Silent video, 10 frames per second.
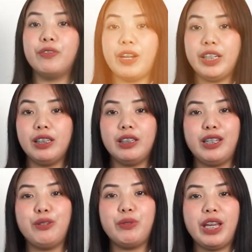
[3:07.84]

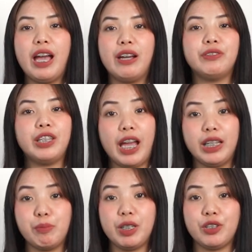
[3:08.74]
Finally, we have the
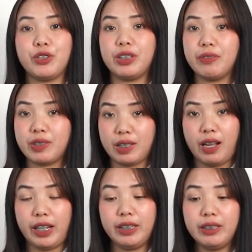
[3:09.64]
administrative
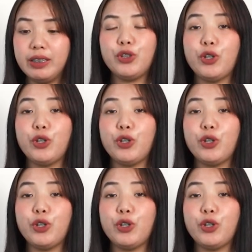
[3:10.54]
side.